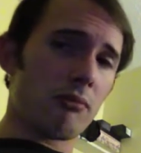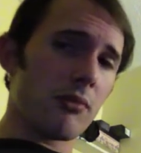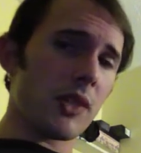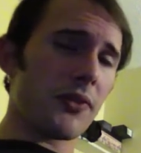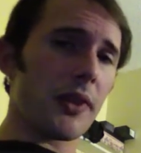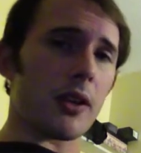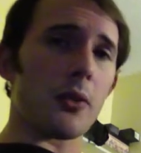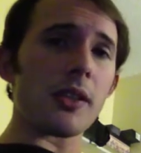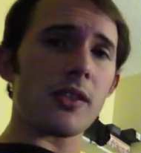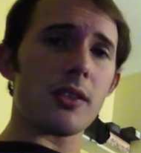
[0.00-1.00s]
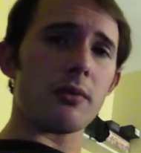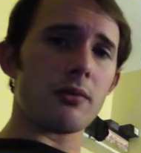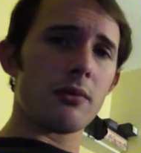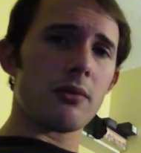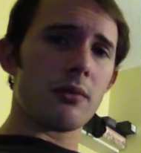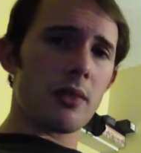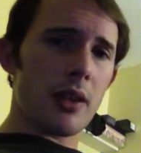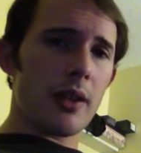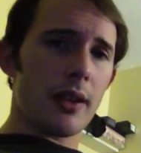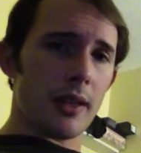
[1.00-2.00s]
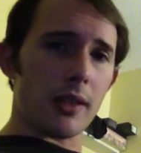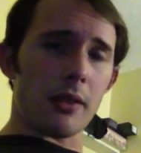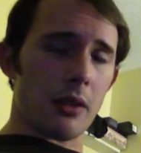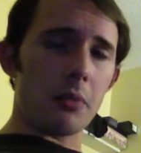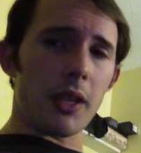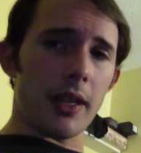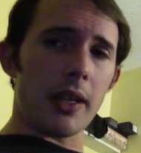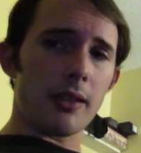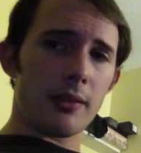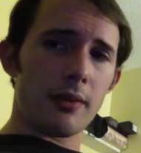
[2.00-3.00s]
It's a fair question, as there are plenty.